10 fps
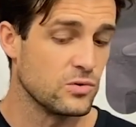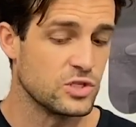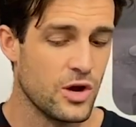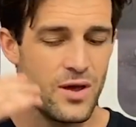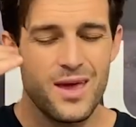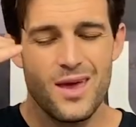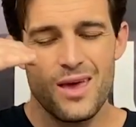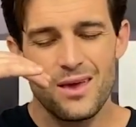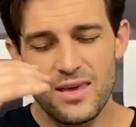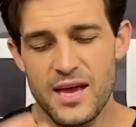So
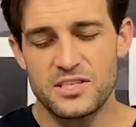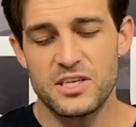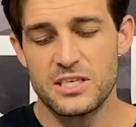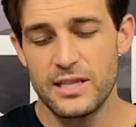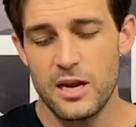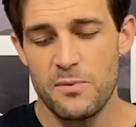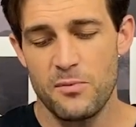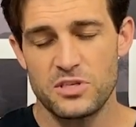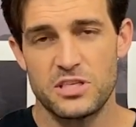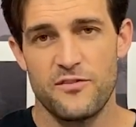yes, it's a little bit
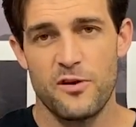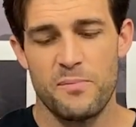more stiffer,